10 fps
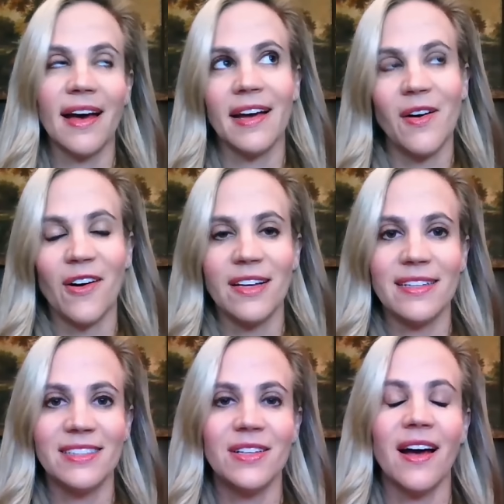I call
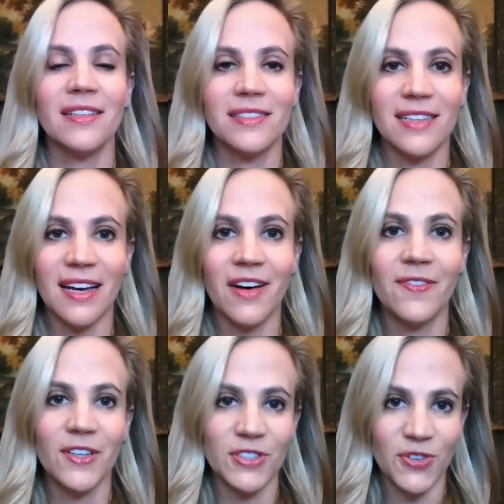it custody
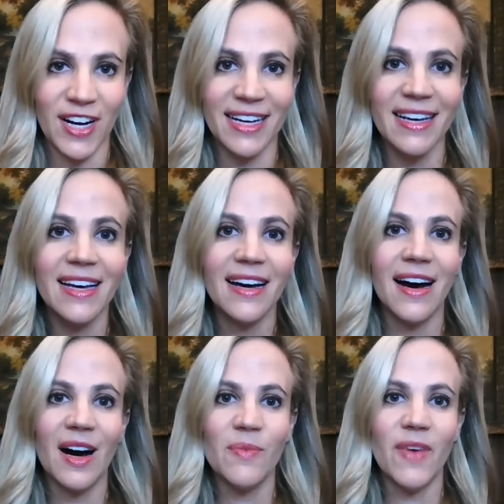of your drink
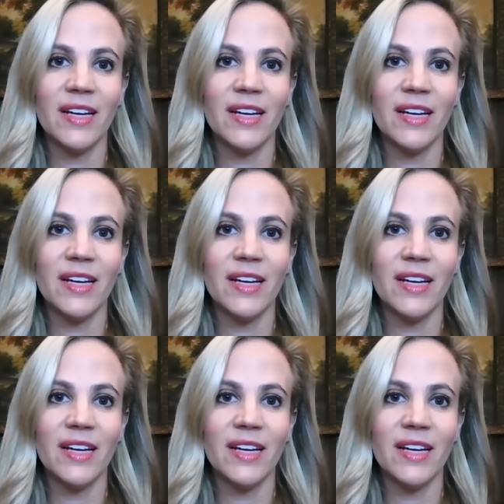um,